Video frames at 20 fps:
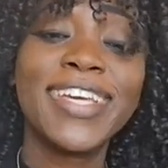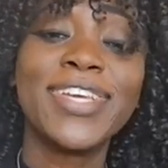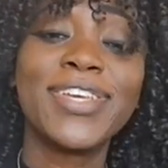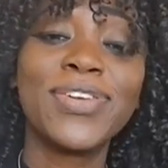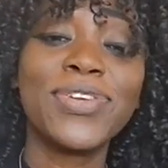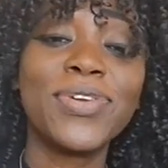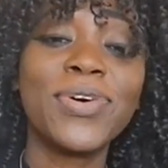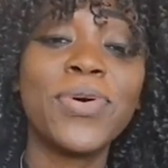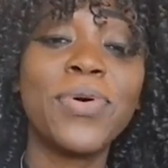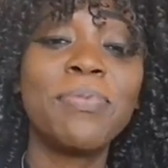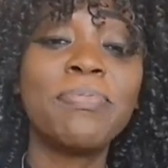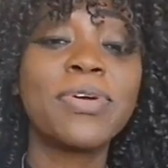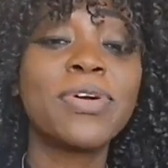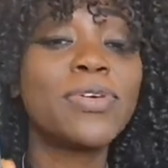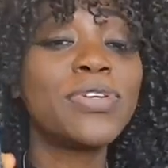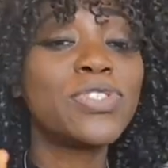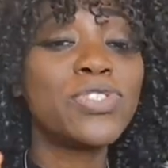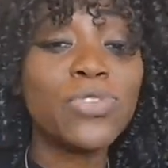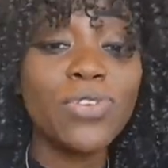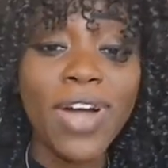you know,
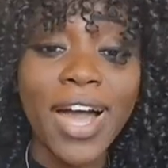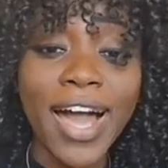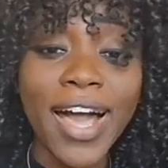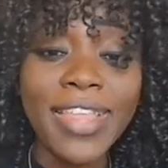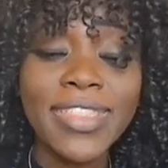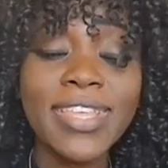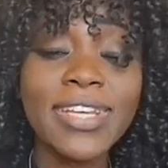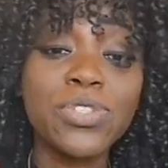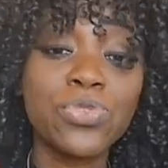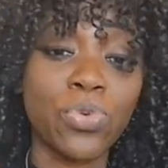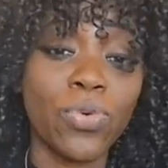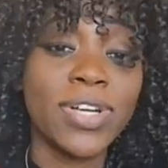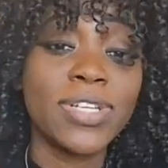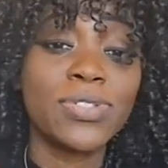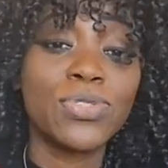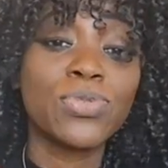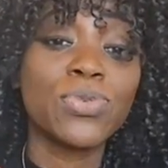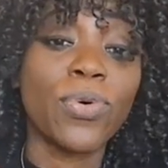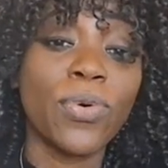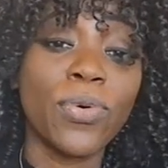because you are that
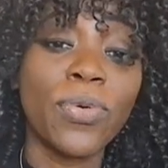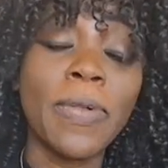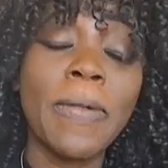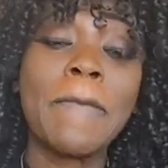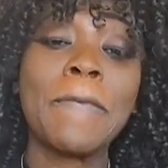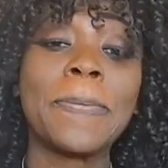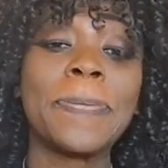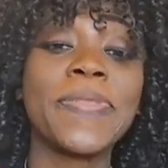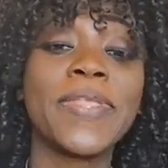one soul,